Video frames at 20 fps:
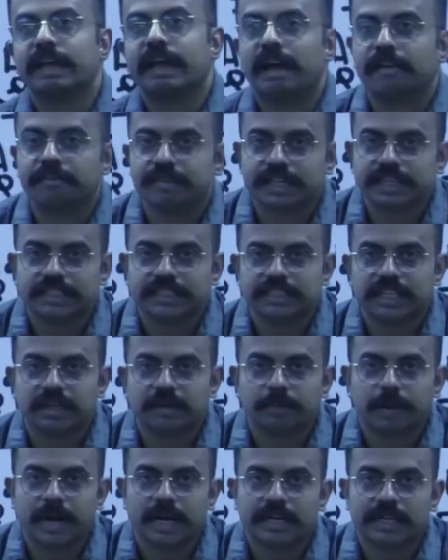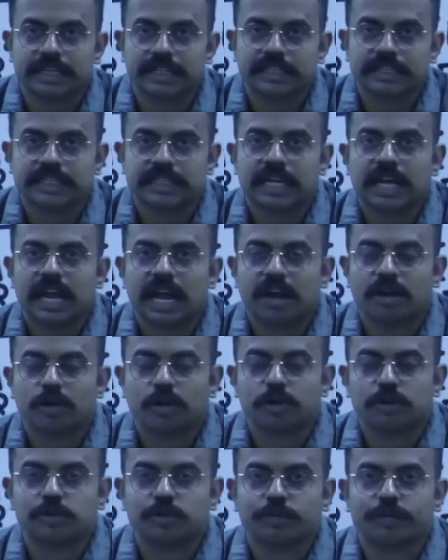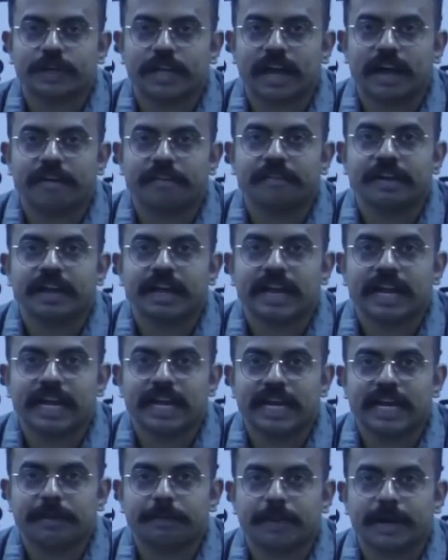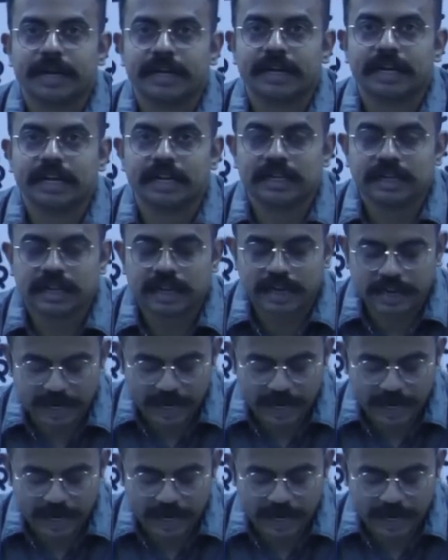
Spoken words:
we have regional parties, and also we have independent